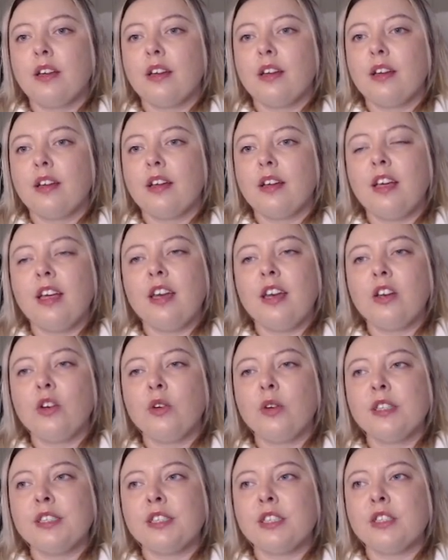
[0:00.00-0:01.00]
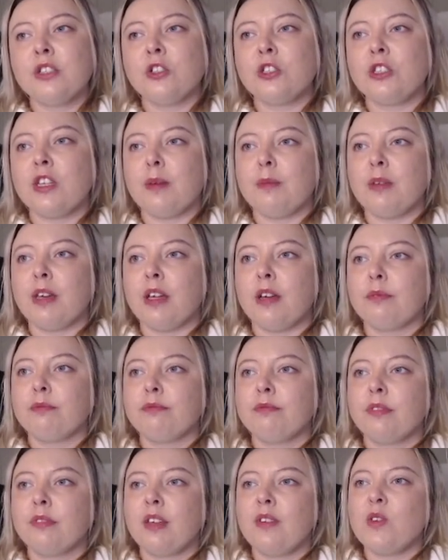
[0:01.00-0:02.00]
It increases your stamina.
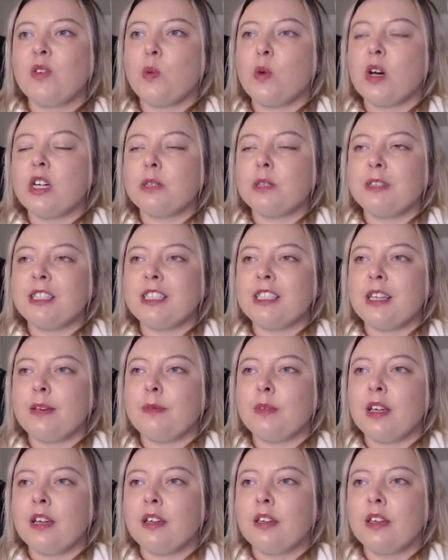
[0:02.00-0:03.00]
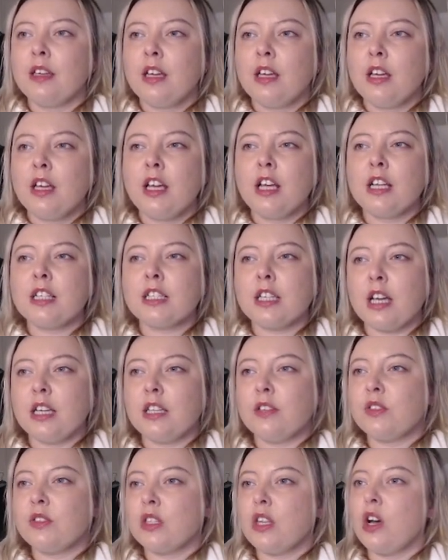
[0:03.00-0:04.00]
If you watch my stamina, it's kind of
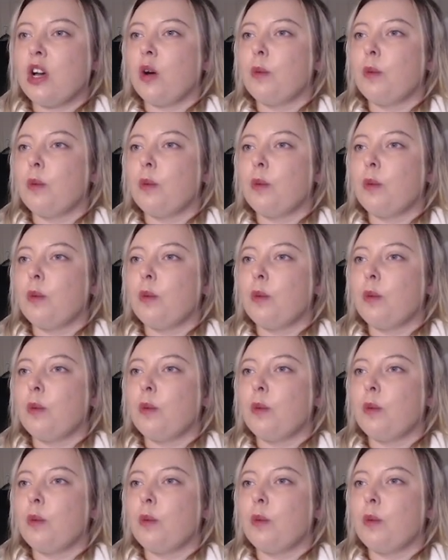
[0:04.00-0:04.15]
slow, but